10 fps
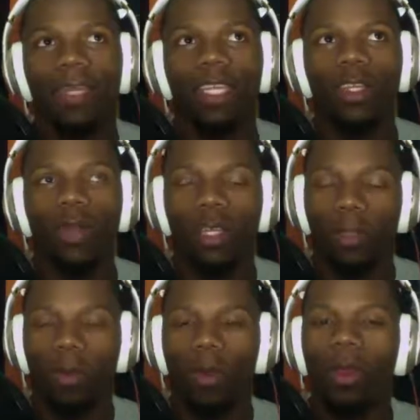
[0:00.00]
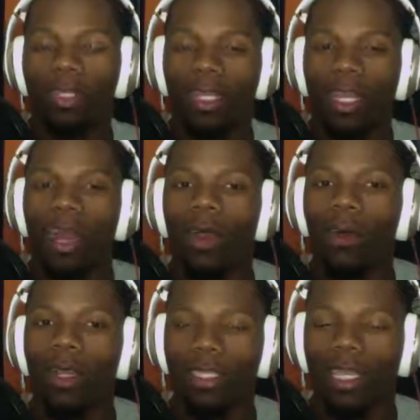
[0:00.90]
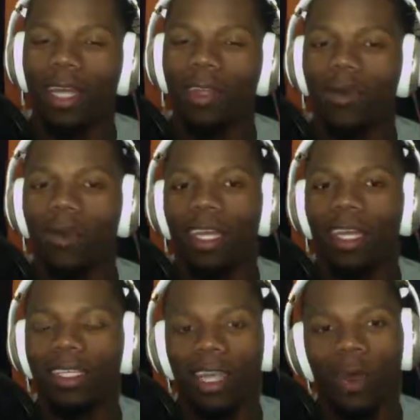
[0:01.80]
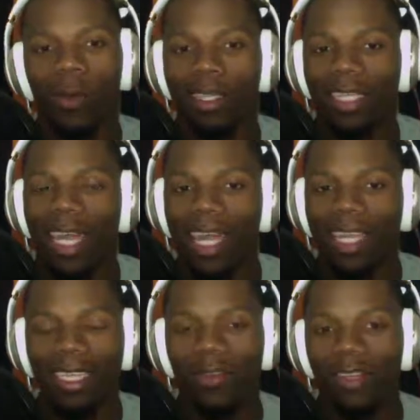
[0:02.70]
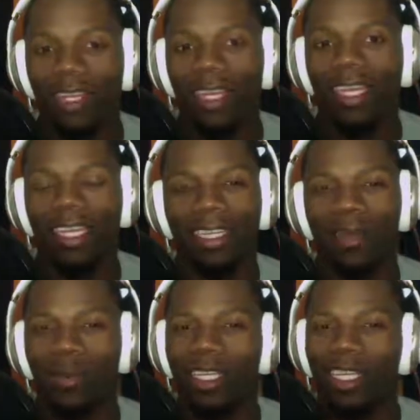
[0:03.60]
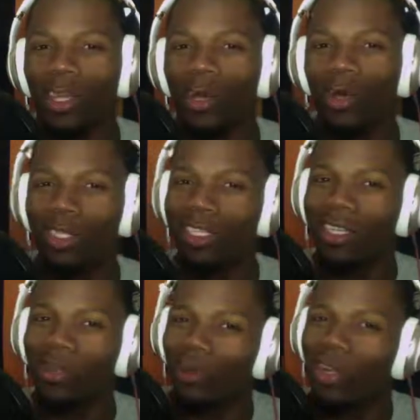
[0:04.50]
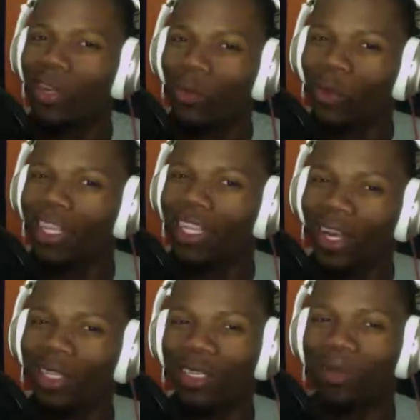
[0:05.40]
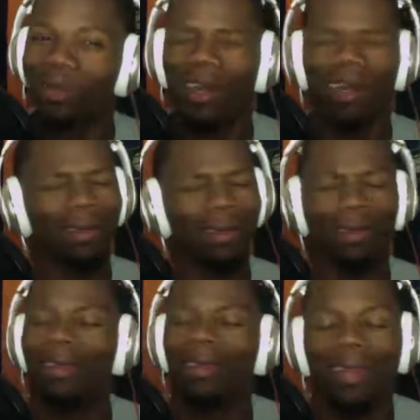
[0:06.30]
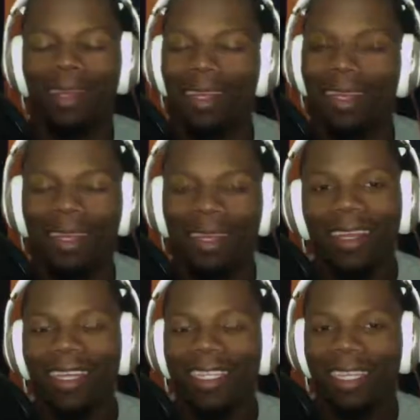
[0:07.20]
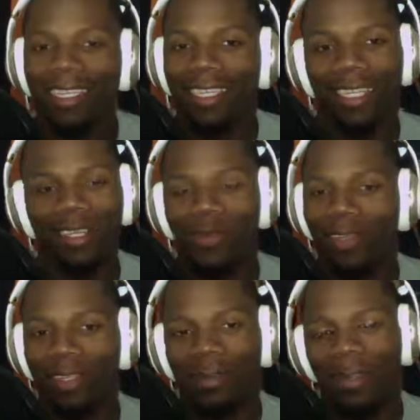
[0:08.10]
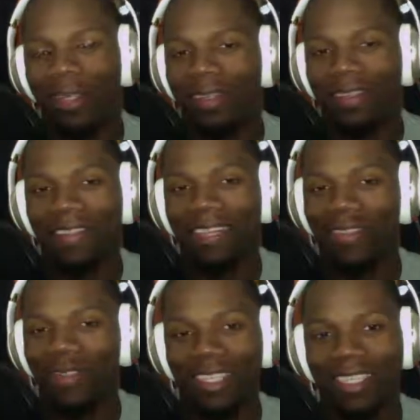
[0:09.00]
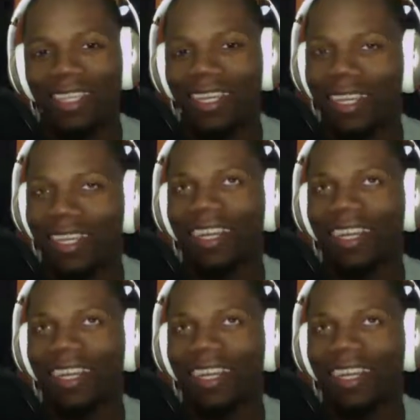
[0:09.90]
at the park that always kind of wins and always has everything. And then when he loses, it really hurts him. It's just a good feeling, man. It was just like,